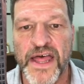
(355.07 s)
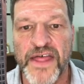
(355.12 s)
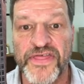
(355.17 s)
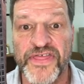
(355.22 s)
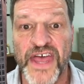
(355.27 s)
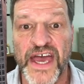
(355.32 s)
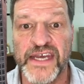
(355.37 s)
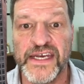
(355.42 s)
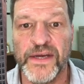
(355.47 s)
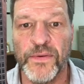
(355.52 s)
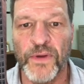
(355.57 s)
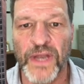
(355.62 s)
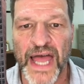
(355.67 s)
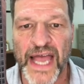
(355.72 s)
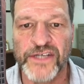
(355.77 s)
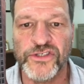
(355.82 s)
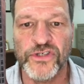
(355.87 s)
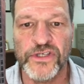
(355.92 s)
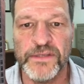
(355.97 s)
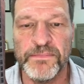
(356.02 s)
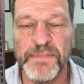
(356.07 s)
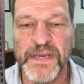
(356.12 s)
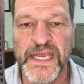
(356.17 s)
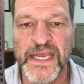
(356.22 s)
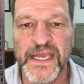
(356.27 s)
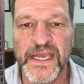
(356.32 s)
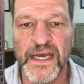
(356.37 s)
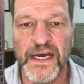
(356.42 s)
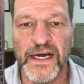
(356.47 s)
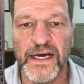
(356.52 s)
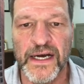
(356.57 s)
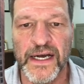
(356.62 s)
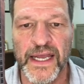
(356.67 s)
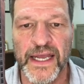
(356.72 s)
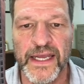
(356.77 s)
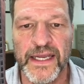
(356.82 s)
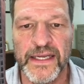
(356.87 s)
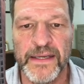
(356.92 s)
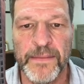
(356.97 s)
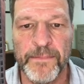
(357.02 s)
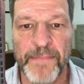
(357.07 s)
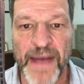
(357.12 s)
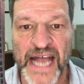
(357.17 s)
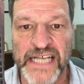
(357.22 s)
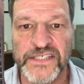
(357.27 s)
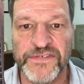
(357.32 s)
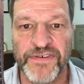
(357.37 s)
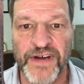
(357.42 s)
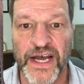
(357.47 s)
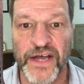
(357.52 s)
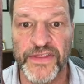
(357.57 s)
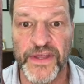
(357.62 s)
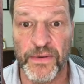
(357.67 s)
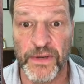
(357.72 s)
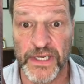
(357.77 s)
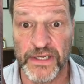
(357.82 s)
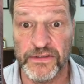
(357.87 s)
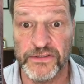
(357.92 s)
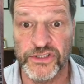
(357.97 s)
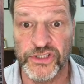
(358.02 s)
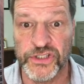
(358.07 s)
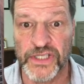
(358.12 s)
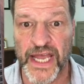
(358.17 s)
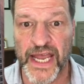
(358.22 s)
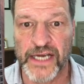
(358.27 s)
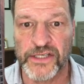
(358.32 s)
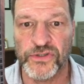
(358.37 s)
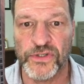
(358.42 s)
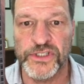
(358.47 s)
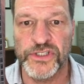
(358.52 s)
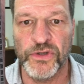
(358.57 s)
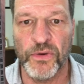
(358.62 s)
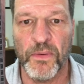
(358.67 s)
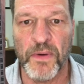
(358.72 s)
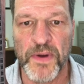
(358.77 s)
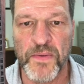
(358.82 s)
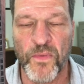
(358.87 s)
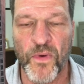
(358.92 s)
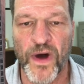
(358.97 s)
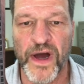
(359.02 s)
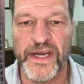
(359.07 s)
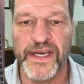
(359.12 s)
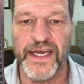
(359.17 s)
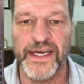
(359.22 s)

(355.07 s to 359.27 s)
then it will actually be a batch file that will actually do what we want.